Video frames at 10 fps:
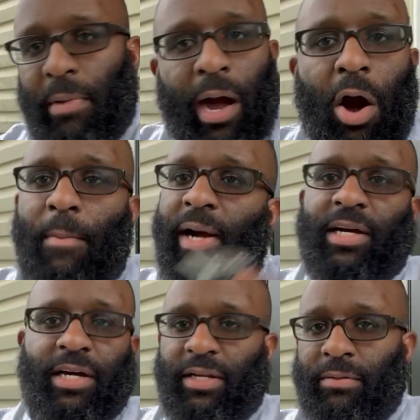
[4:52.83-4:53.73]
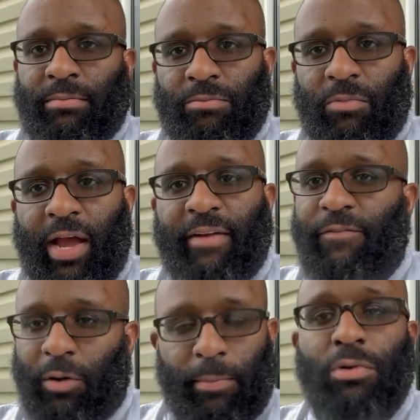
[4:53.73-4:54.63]
all my cutting right?
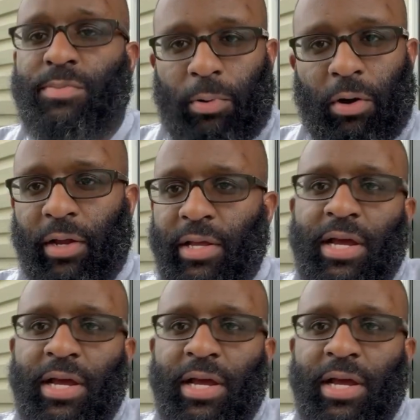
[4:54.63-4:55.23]
For the most part,